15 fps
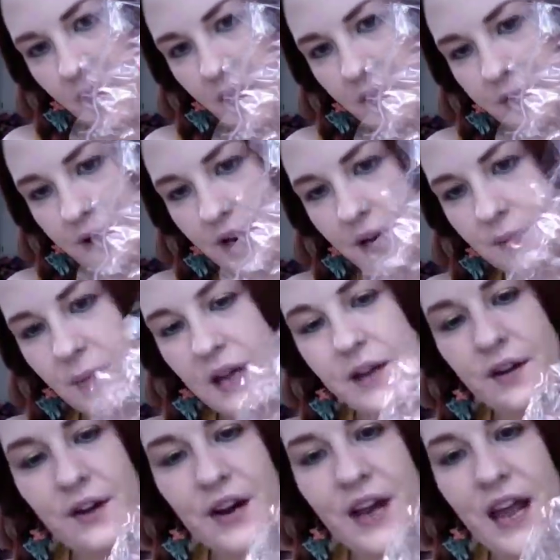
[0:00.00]
Hello Kitty
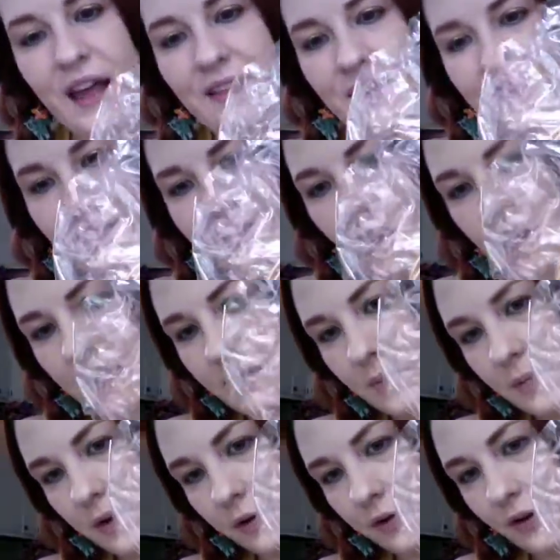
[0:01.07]
Bakery, and then this awesome
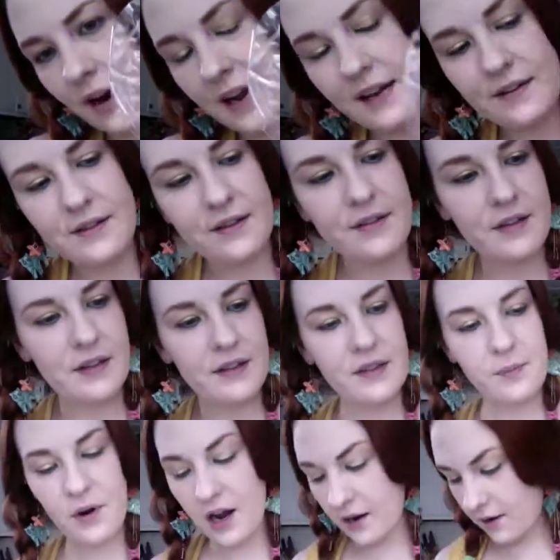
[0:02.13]
little grate to set the bread